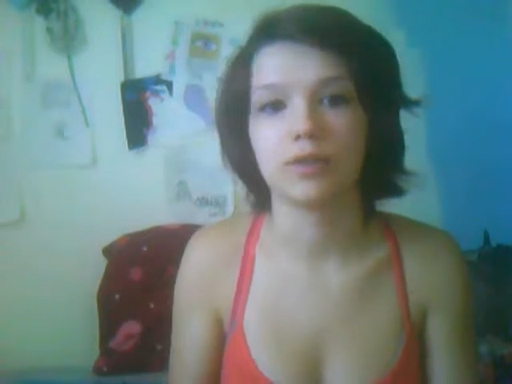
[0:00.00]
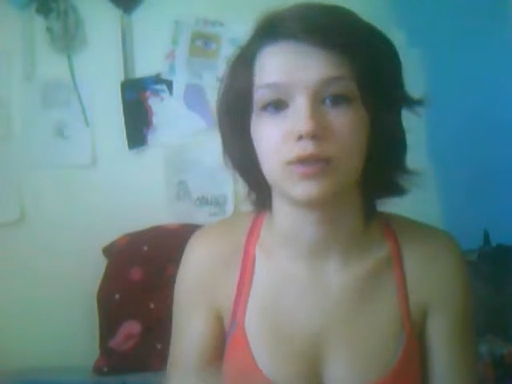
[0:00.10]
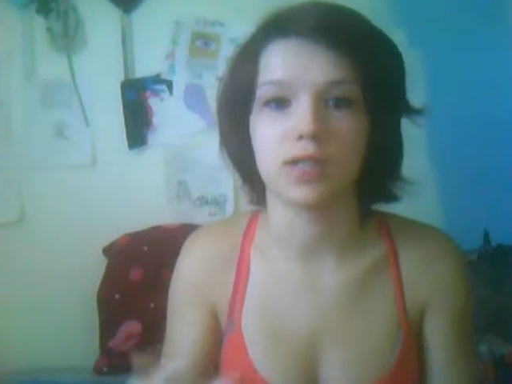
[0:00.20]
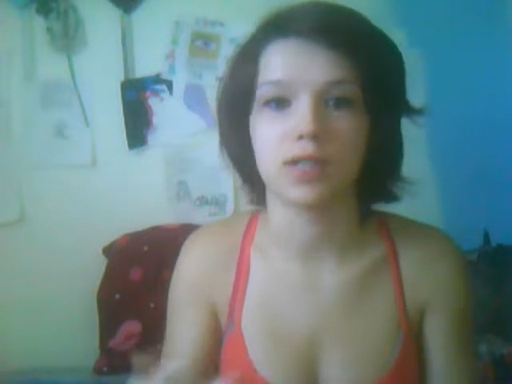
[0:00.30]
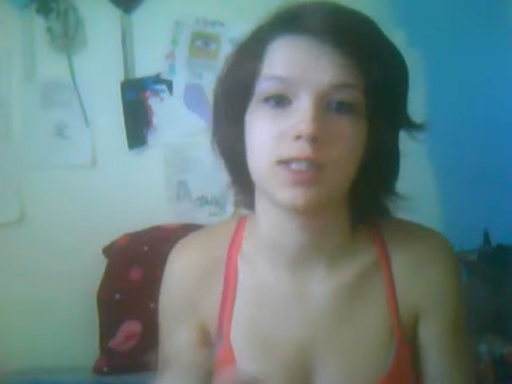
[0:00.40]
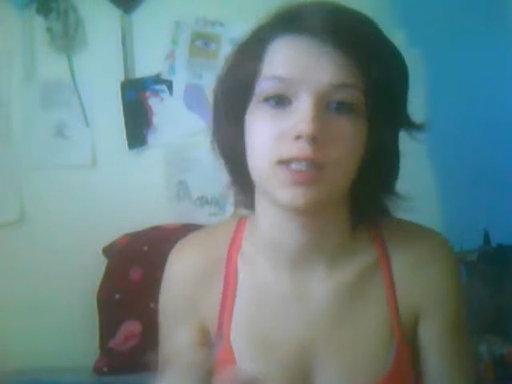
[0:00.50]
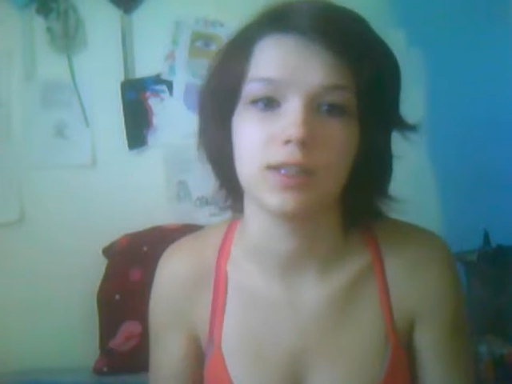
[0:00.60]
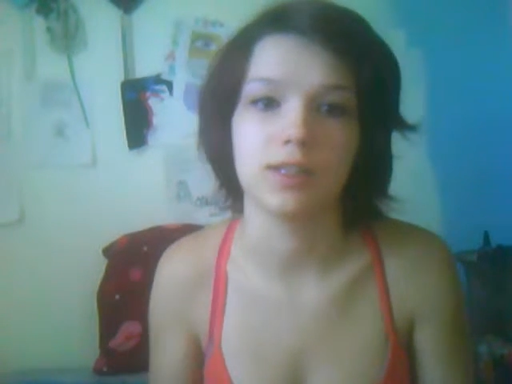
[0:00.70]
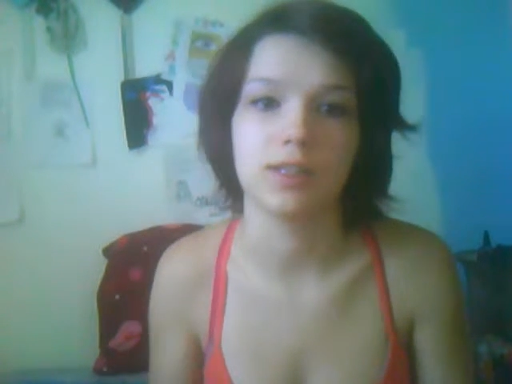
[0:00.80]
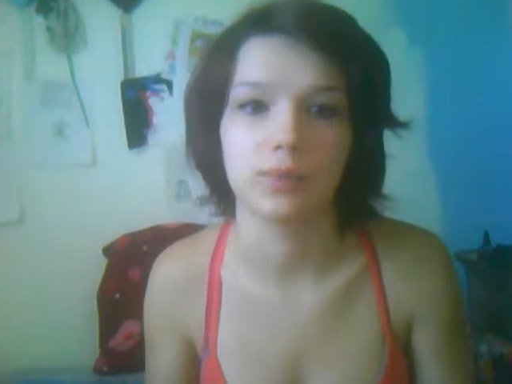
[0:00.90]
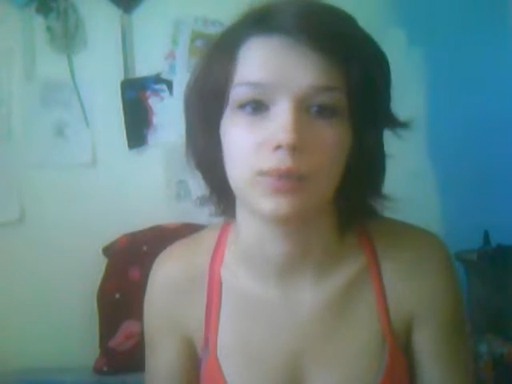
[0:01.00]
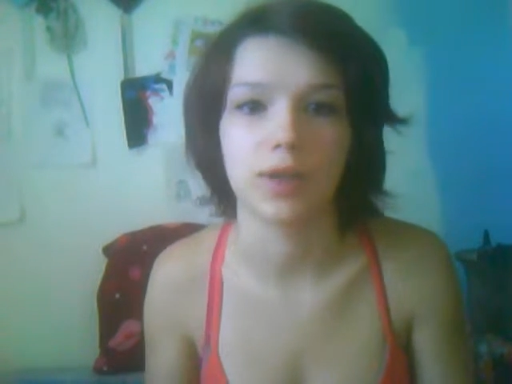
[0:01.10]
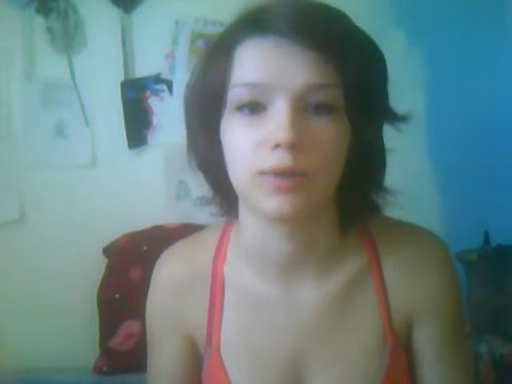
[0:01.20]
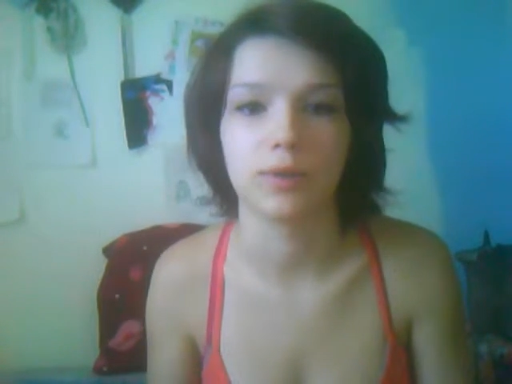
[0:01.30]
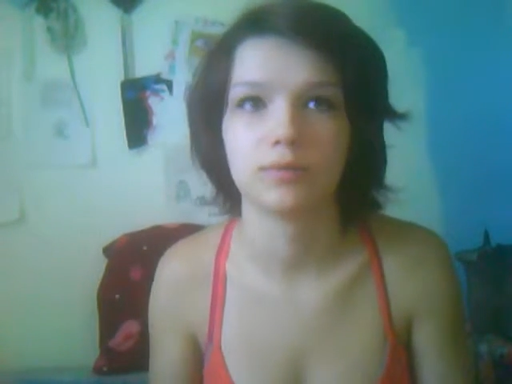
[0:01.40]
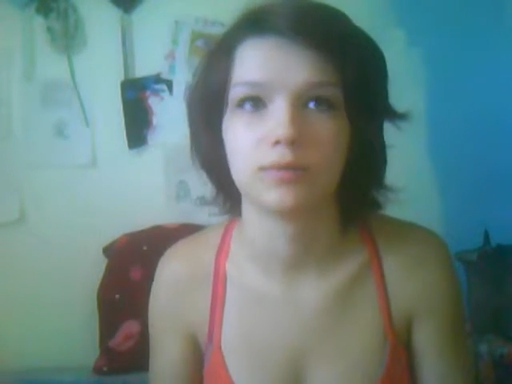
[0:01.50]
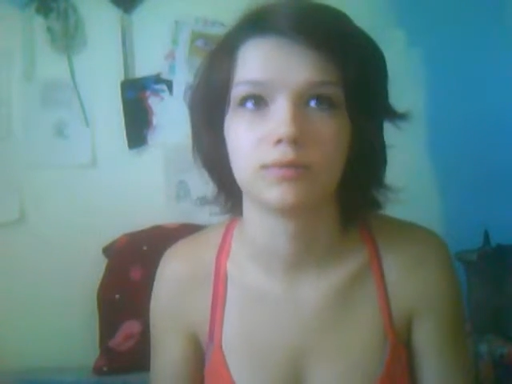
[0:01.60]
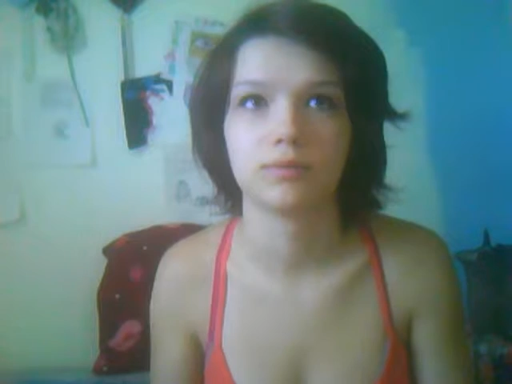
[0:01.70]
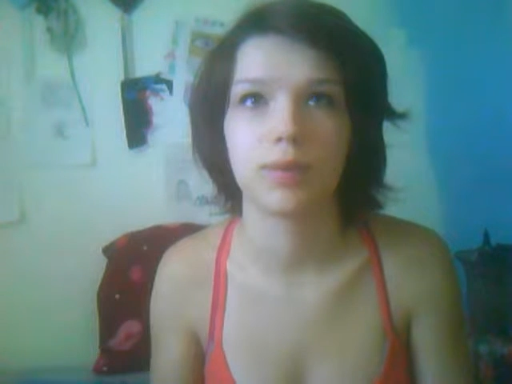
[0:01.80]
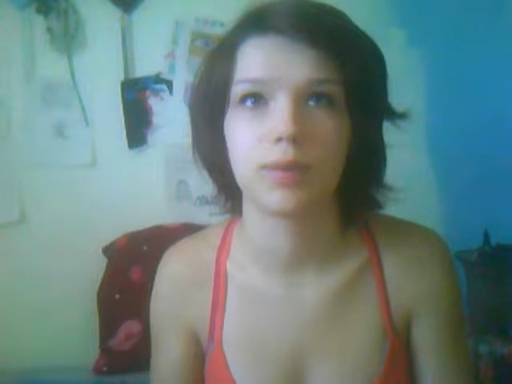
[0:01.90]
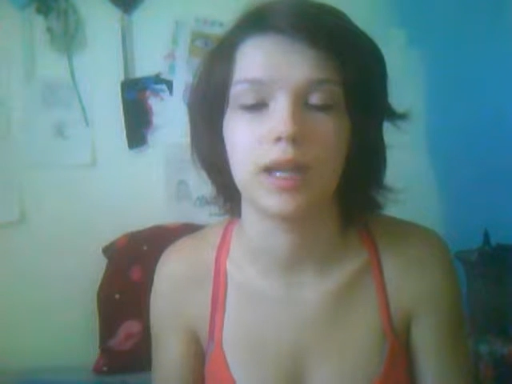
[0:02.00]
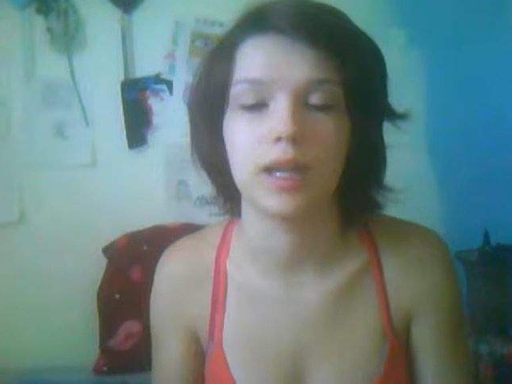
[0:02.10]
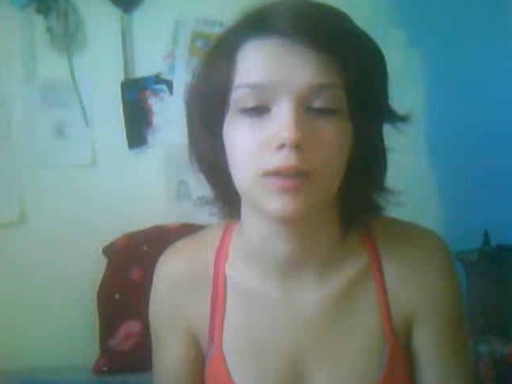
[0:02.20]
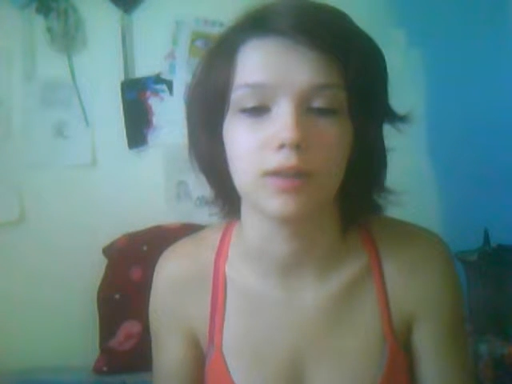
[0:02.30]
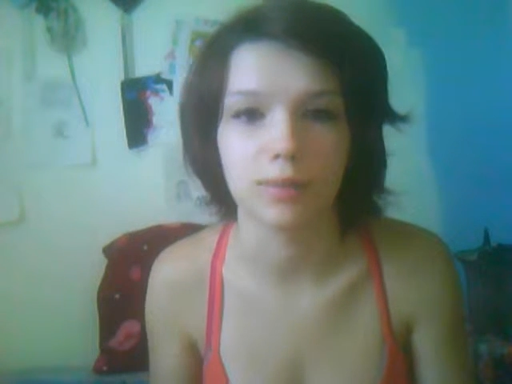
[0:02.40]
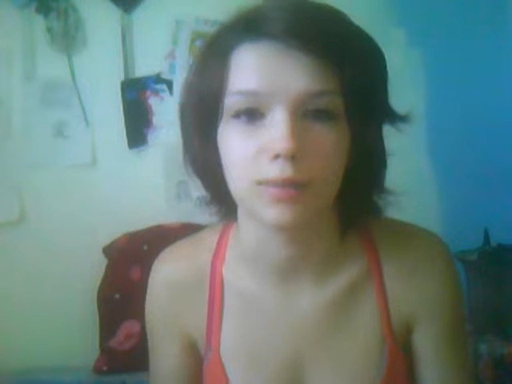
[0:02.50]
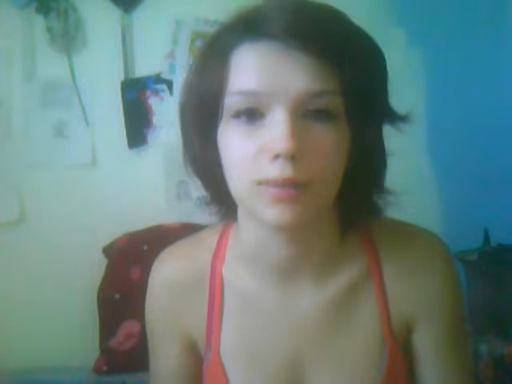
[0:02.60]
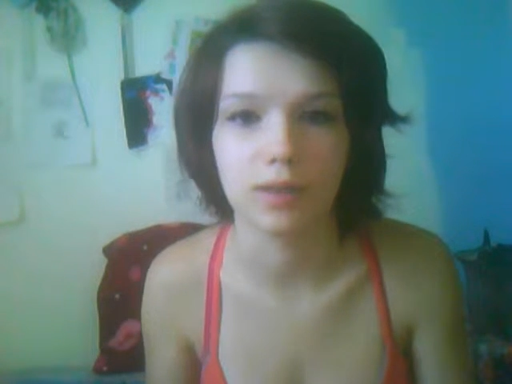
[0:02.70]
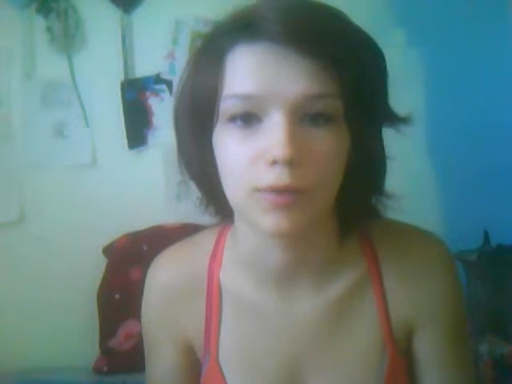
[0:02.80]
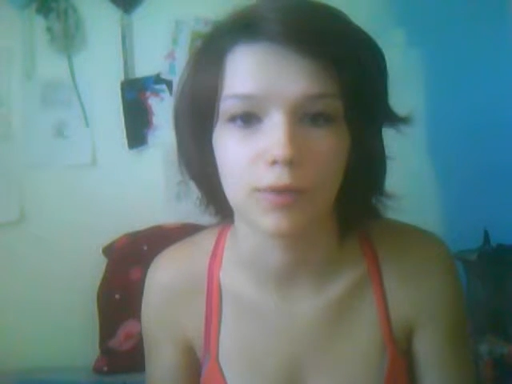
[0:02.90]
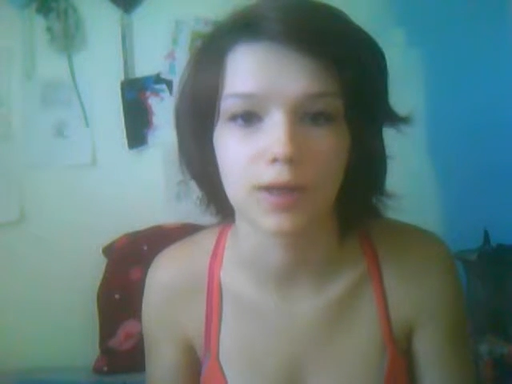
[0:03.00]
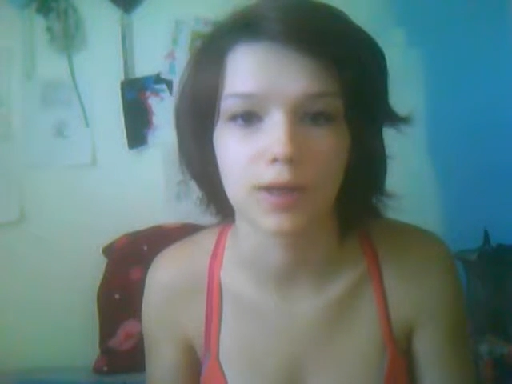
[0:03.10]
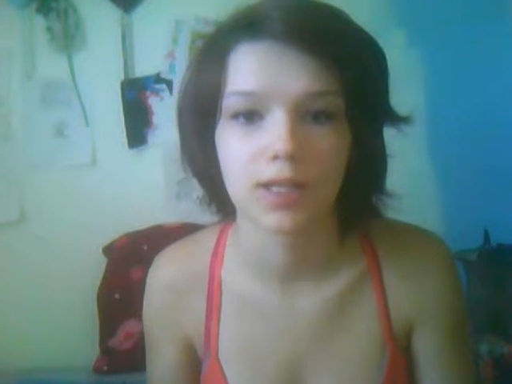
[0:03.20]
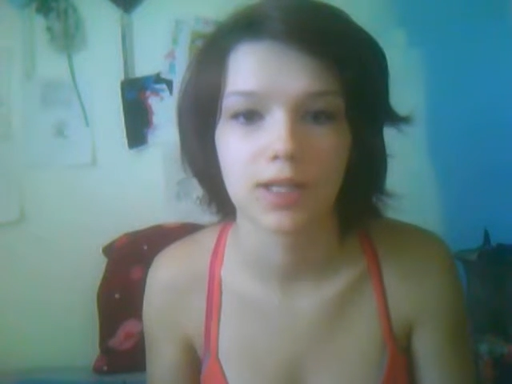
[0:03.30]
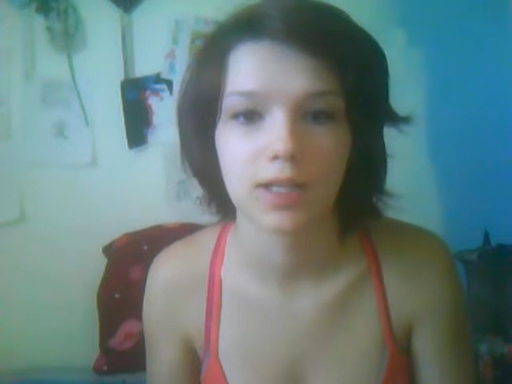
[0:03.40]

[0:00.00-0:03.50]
those nice things without paying a lot of money for it.